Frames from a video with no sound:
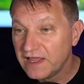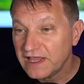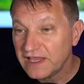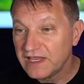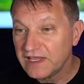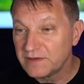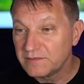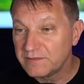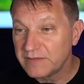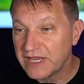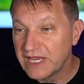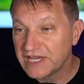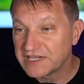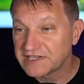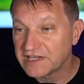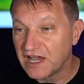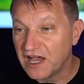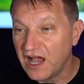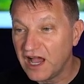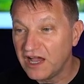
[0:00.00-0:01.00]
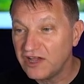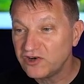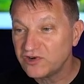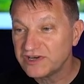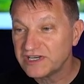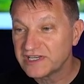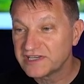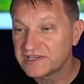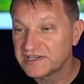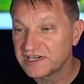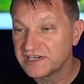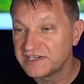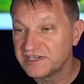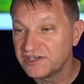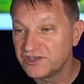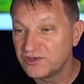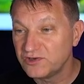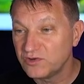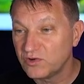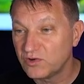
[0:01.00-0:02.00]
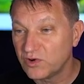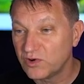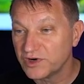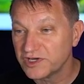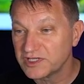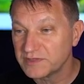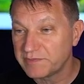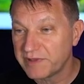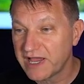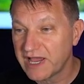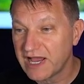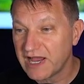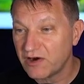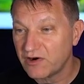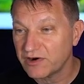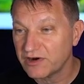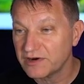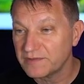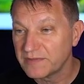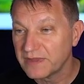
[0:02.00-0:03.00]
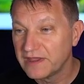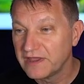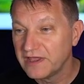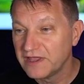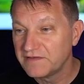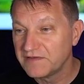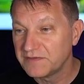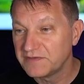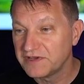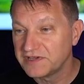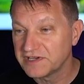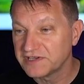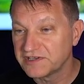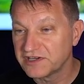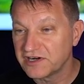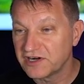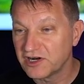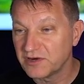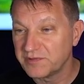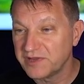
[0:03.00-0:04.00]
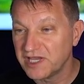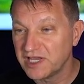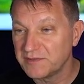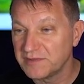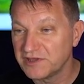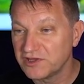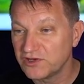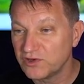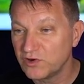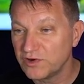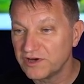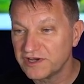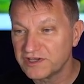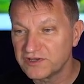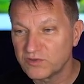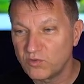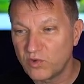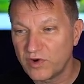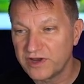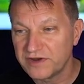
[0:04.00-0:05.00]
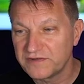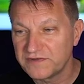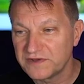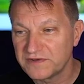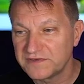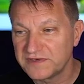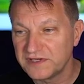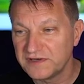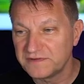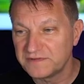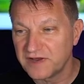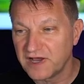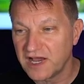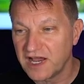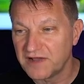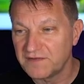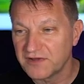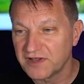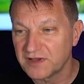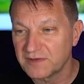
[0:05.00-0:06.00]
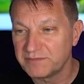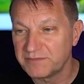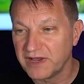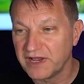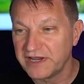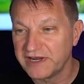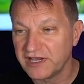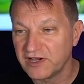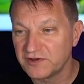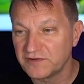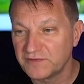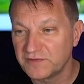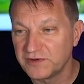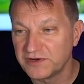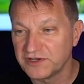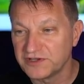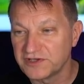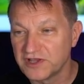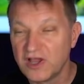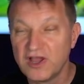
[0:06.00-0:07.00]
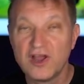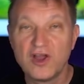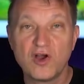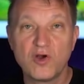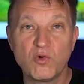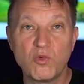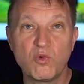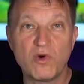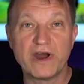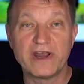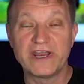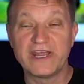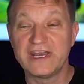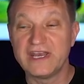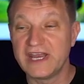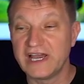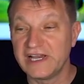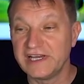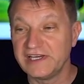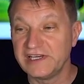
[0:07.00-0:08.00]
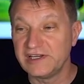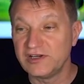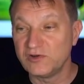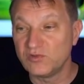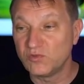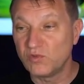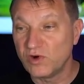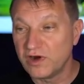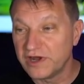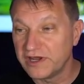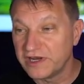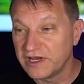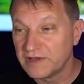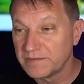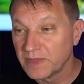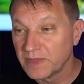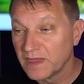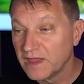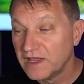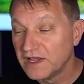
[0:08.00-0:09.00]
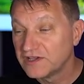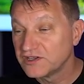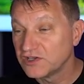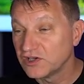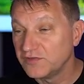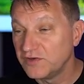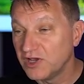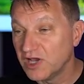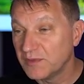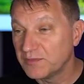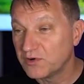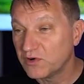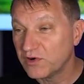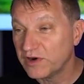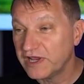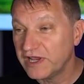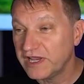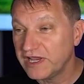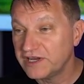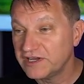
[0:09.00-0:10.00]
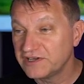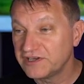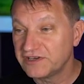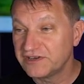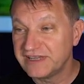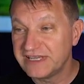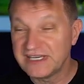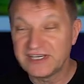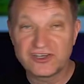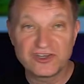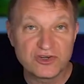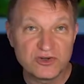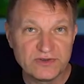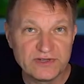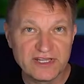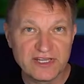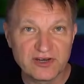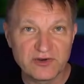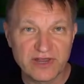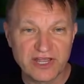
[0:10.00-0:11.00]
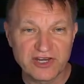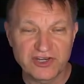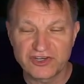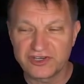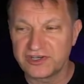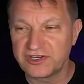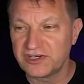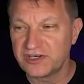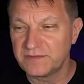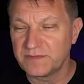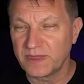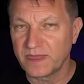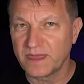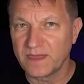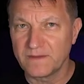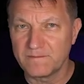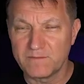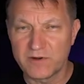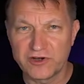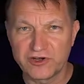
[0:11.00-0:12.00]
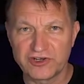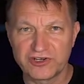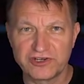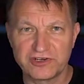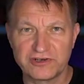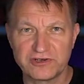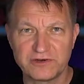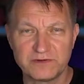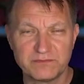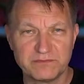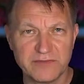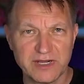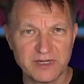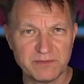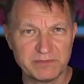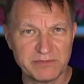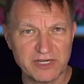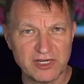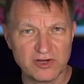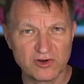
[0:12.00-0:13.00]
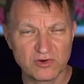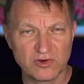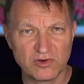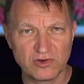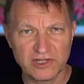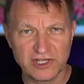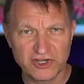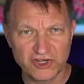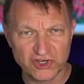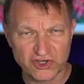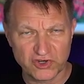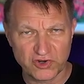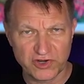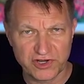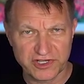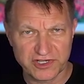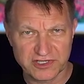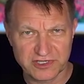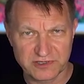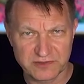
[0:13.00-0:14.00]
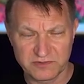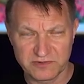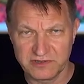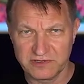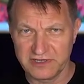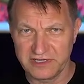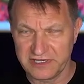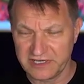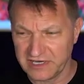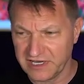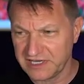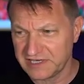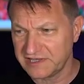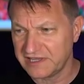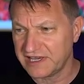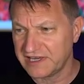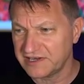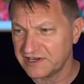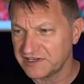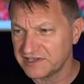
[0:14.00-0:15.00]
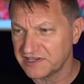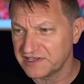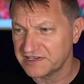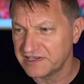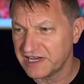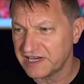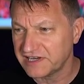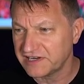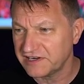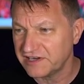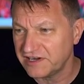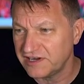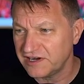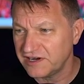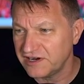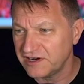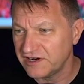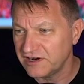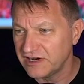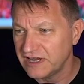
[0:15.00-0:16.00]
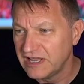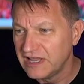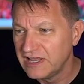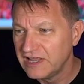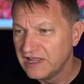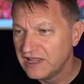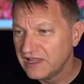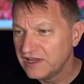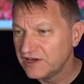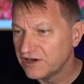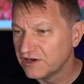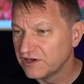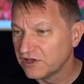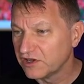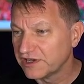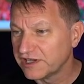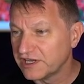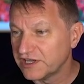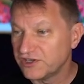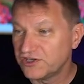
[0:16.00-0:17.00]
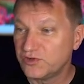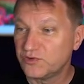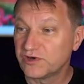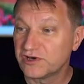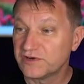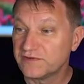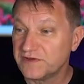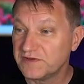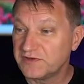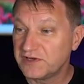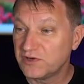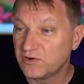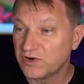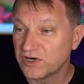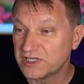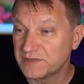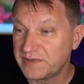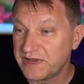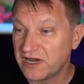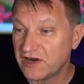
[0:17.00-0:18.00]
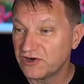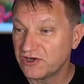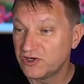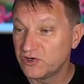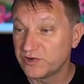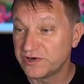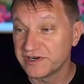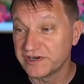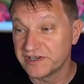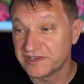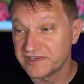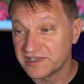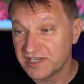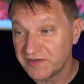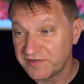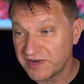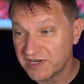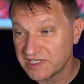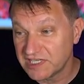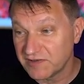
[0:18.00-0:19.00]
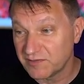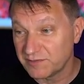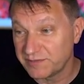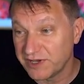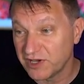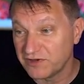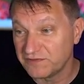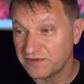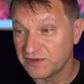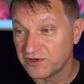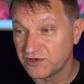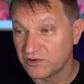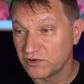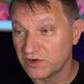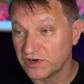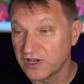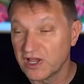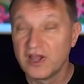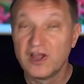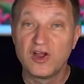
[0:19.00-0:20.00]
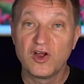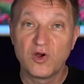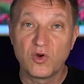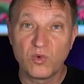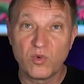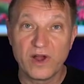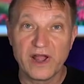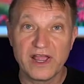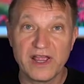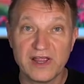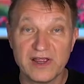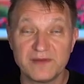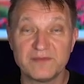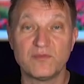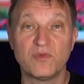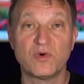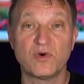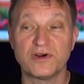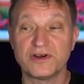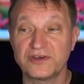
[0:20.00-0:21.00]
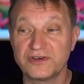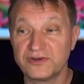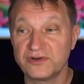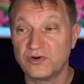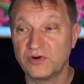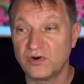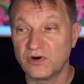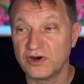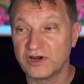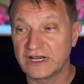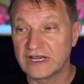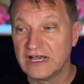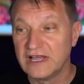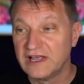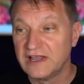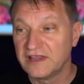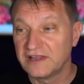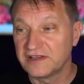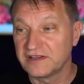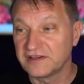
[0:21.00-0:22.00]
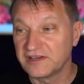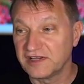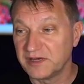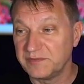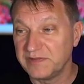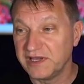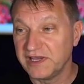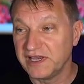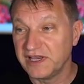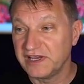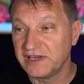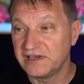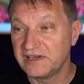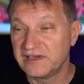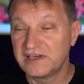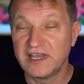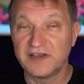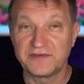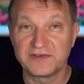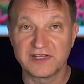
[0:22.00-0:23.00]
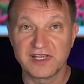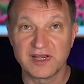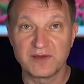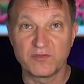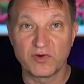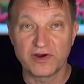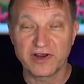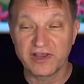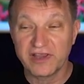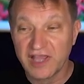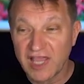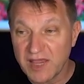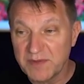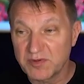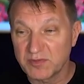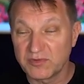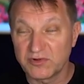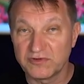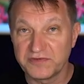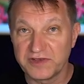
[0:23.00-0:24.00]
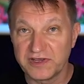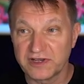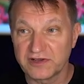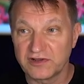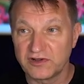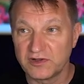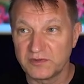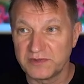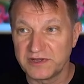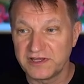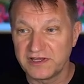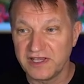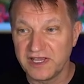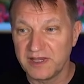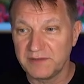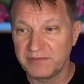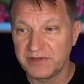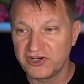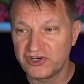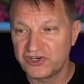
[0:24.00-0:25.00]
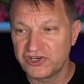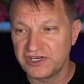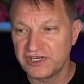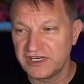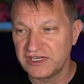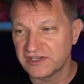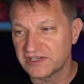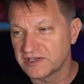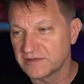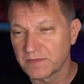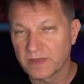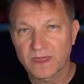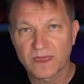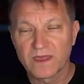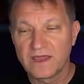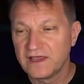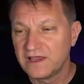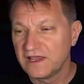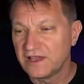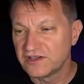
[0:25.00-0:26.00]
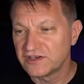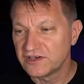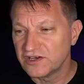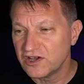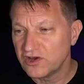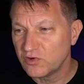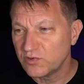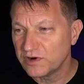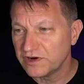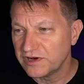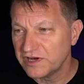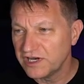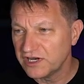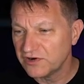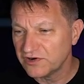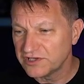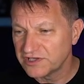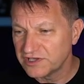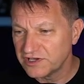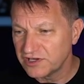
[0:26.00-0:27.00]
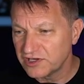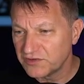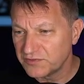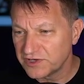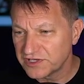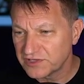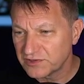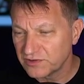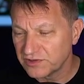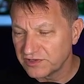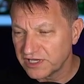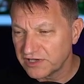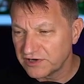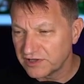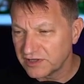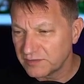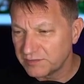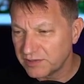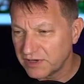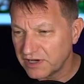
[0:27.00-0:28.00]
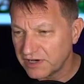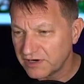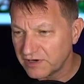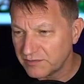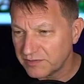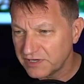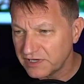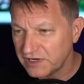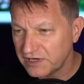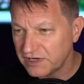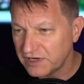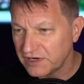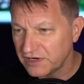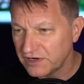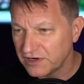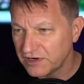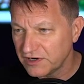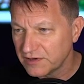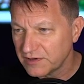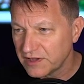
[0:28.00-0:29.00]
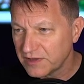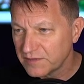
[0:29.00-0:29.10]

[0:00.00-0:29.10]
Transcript: It makes 162 horsepower, 5,600 RPM, and the torque is 155. Combined output is 191. So if you upgrade to the 2-liter engine, which might be your only choice, we're going to get to that in just a second here, you're looking at 250 horsepower, 277 pound-feet of torque, way more torque. This is going to be definitely a more capable vehicle, but the MPG is nowhere near as good. If we scroll down to the bottom here